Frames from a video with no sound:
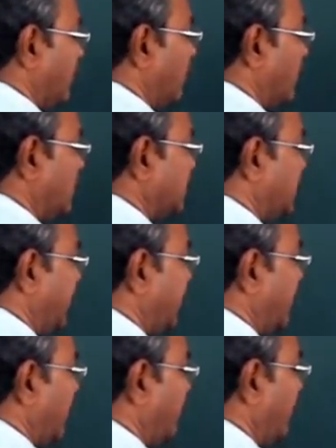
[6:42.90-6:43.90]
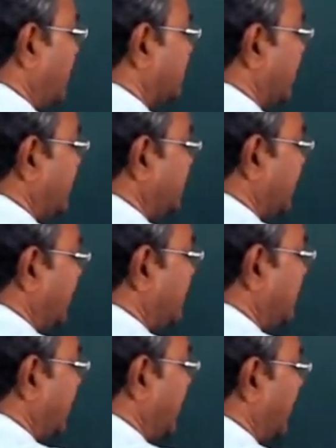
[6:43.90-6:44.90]
cos theta plus I sin
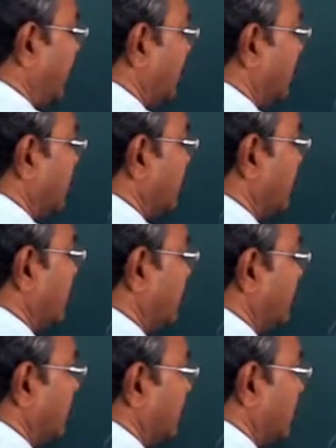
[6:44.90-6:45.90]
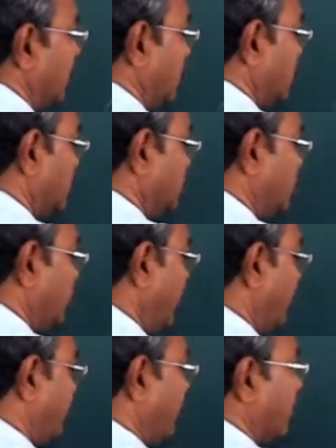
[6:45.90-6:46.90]
theta to
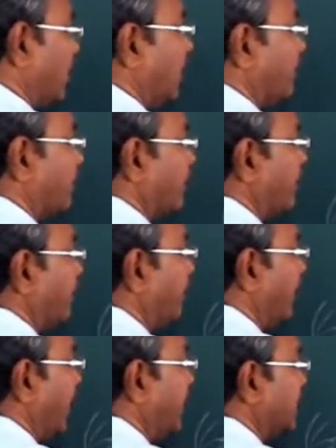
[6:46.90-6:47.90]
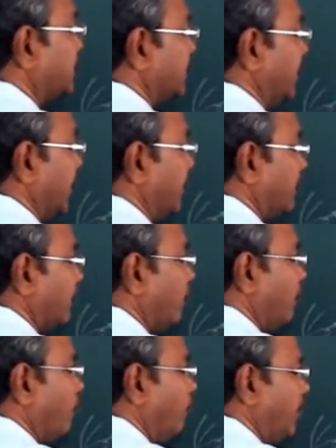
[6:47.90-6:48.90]
the power of minus 1.
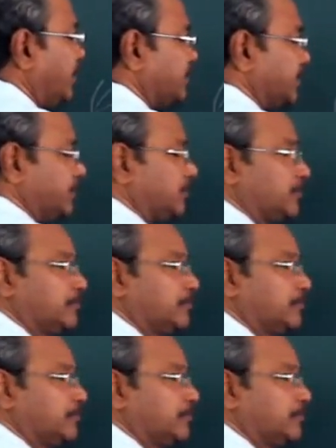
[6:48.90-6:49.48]
What is that?